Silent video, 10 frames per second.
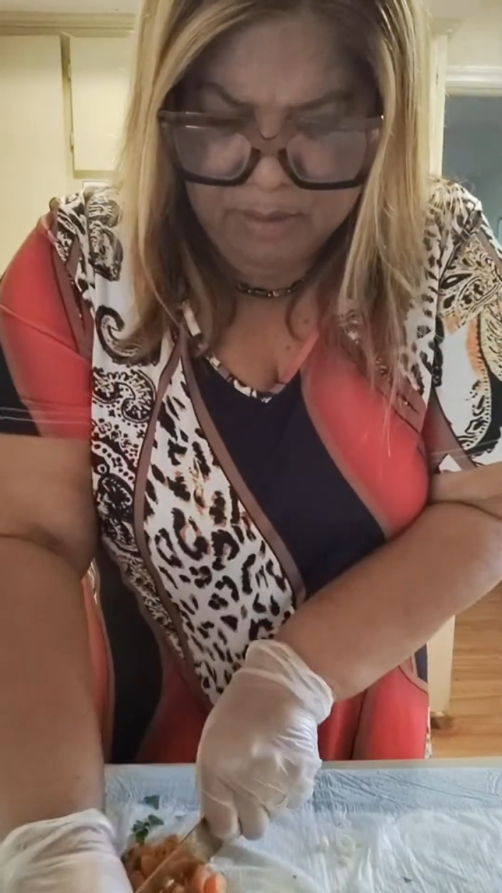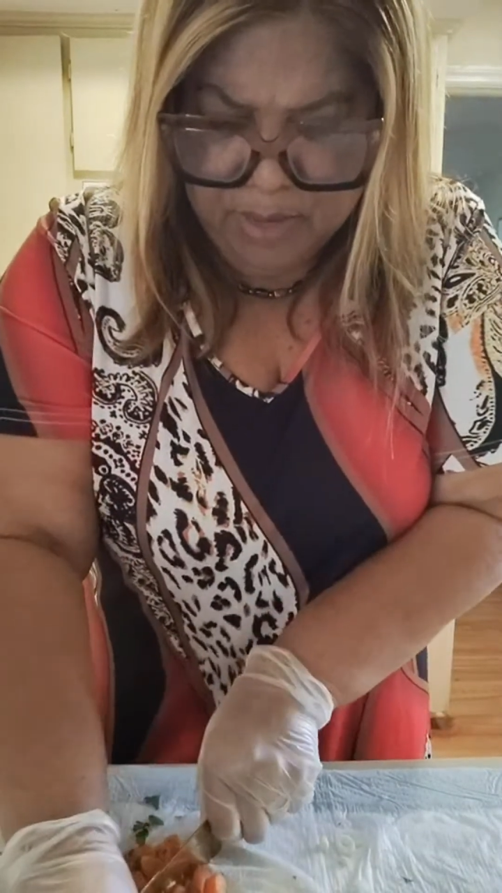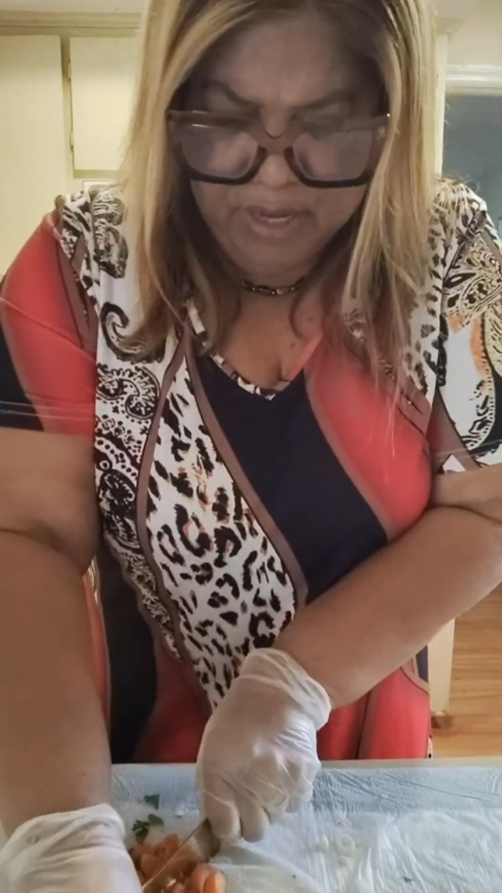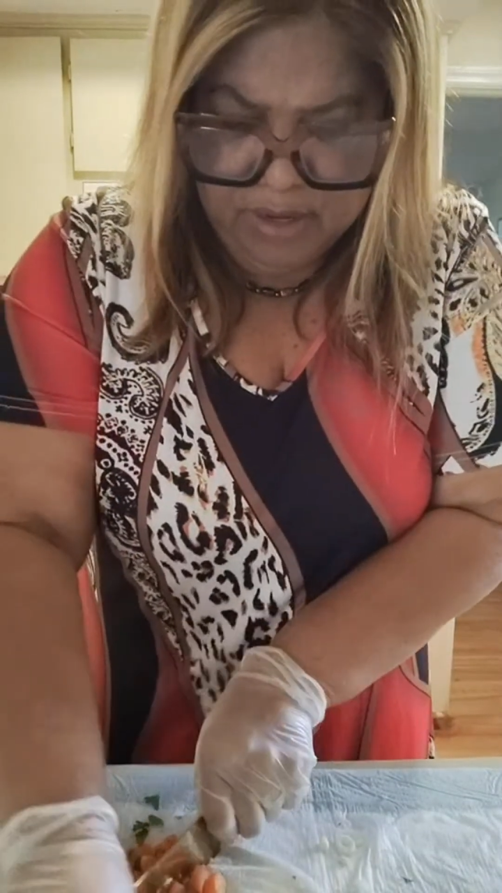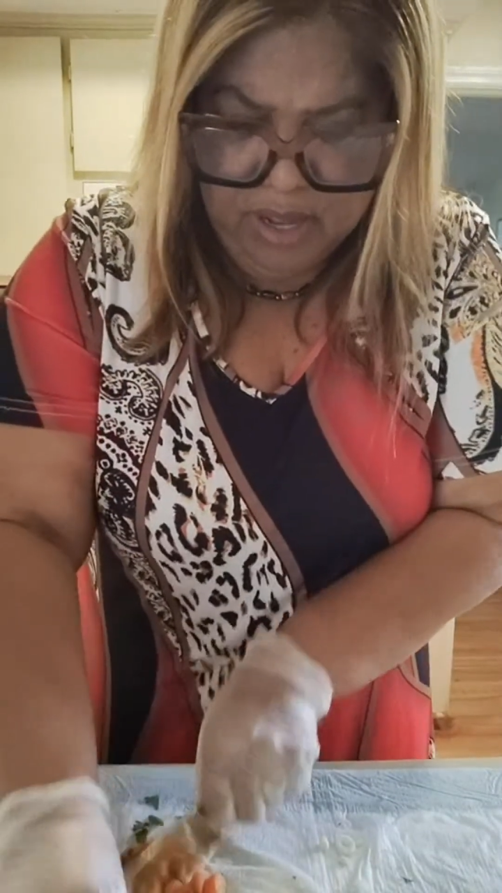
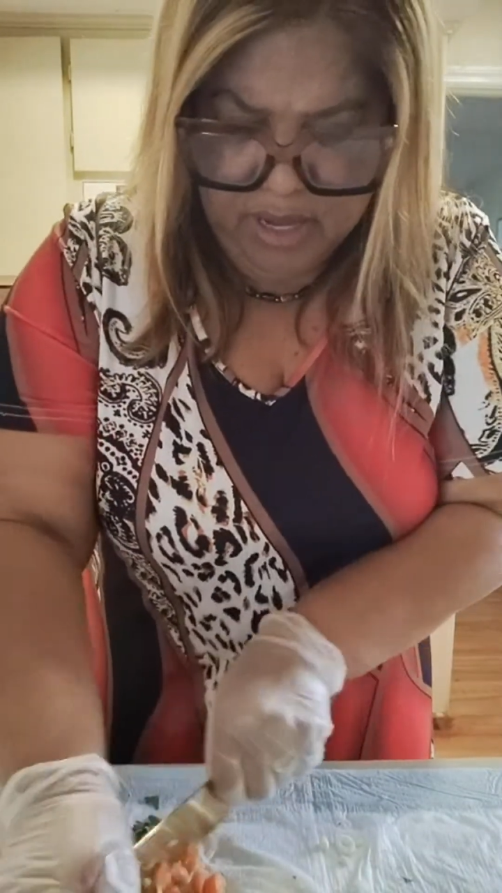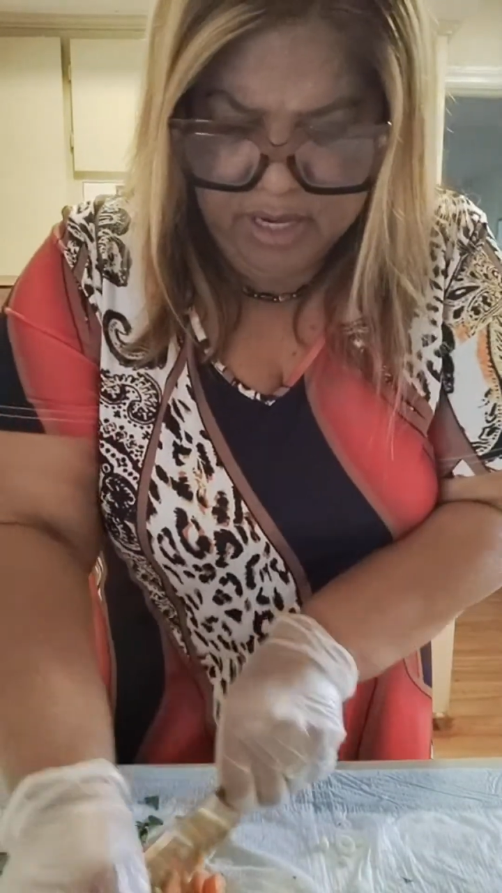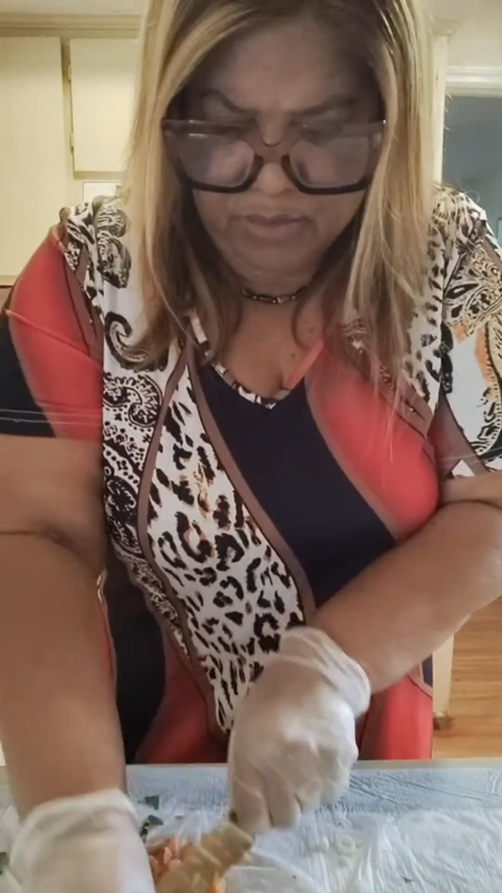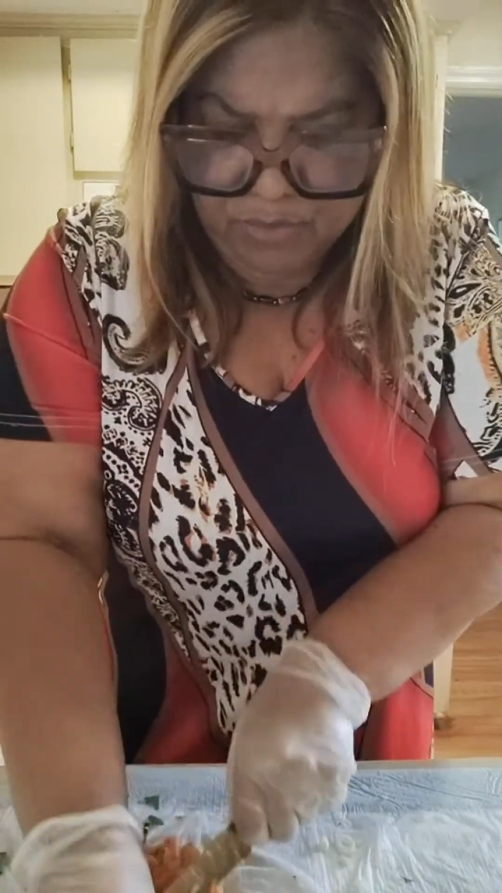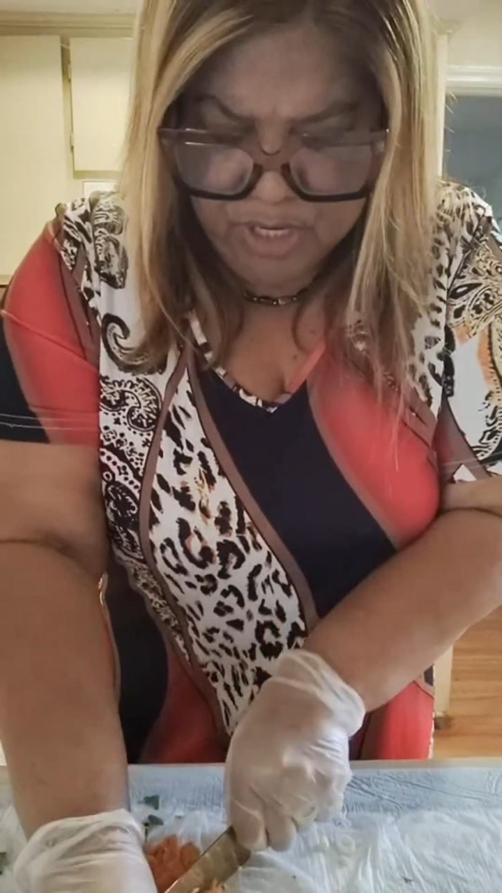But
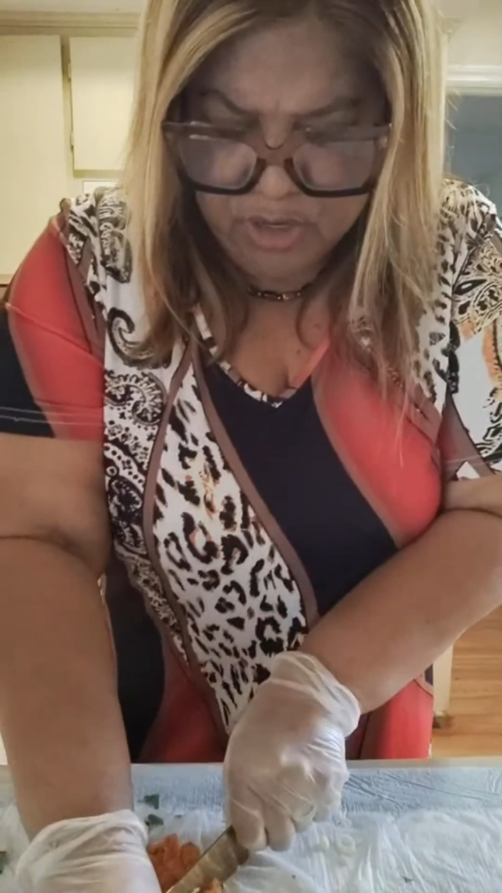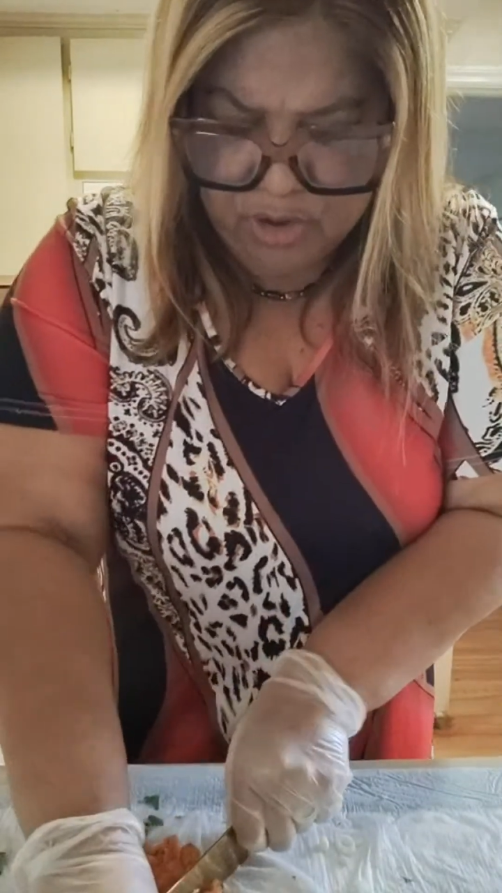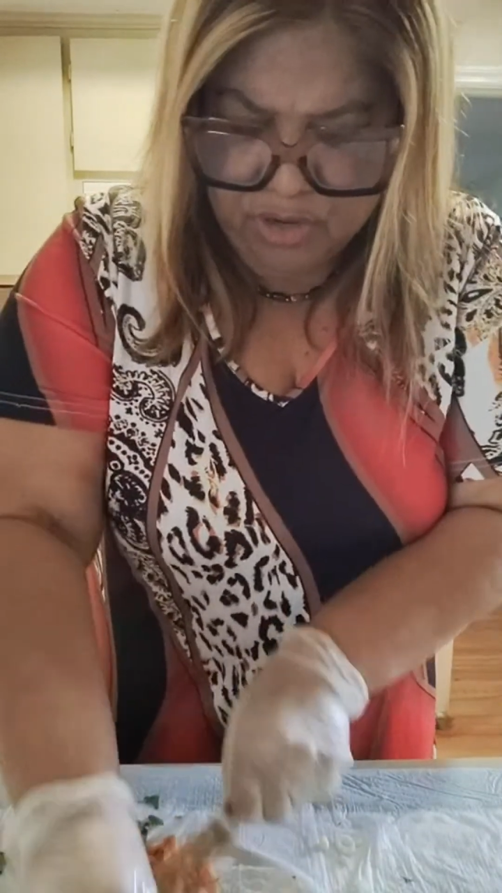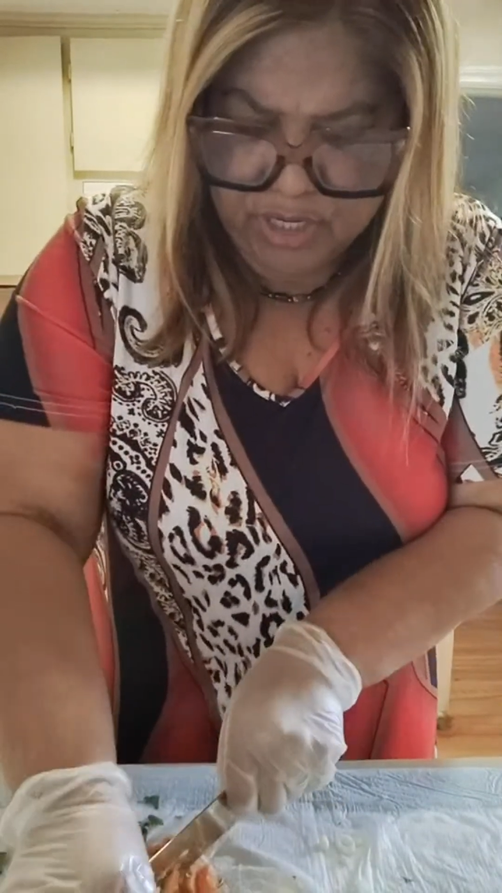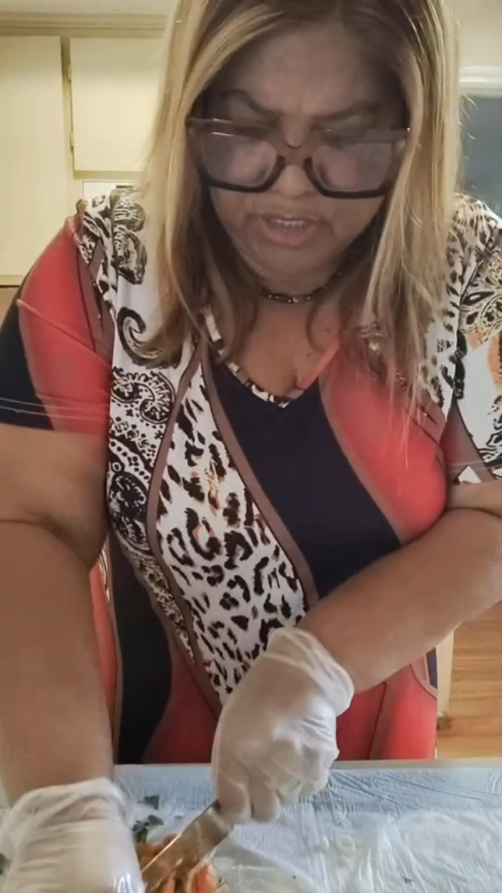honey, we
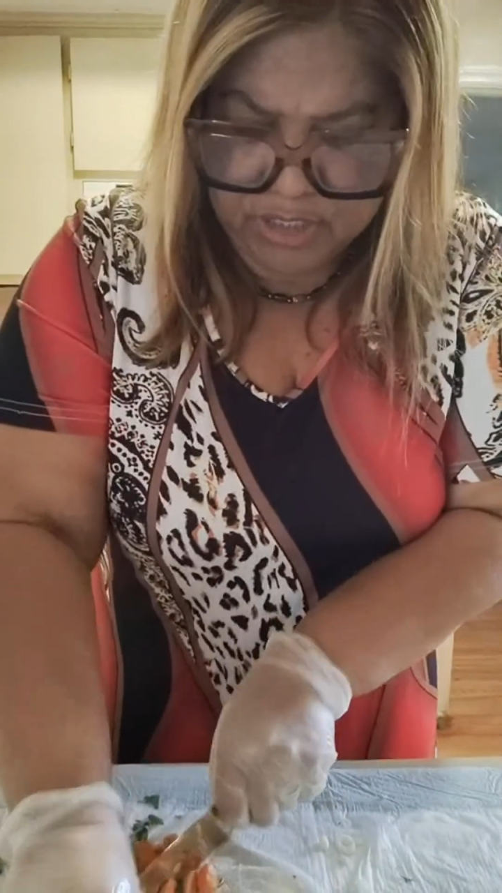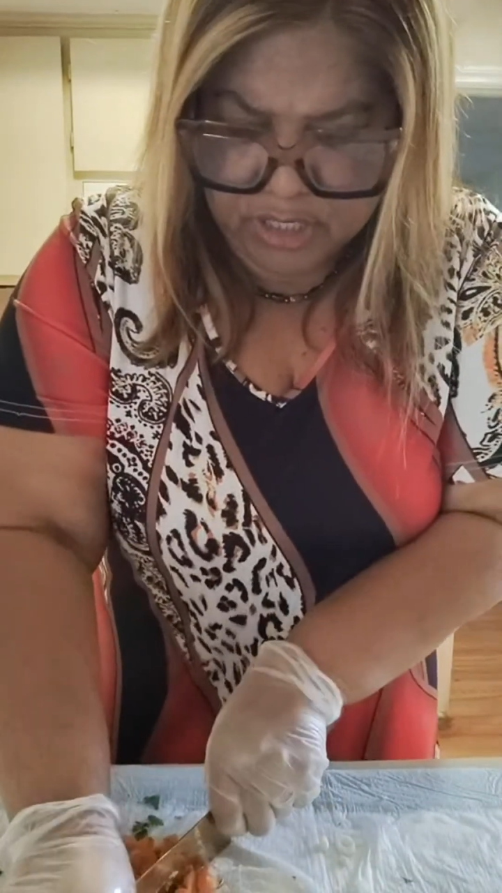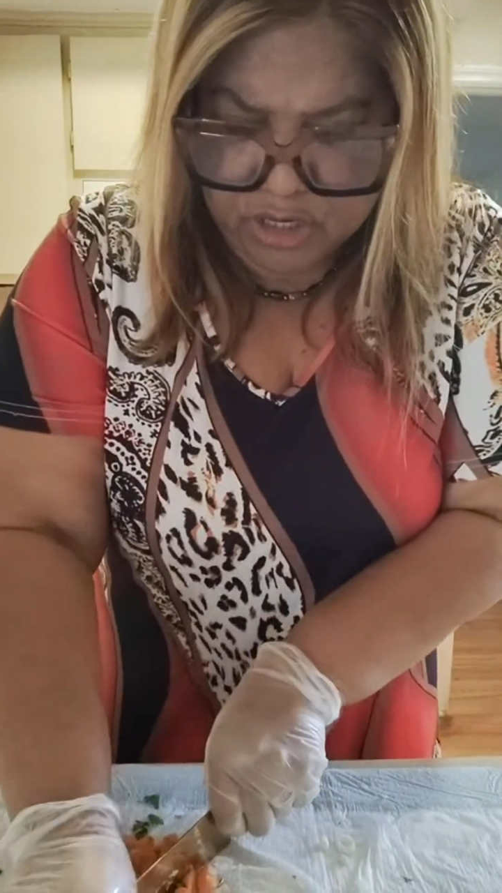learning to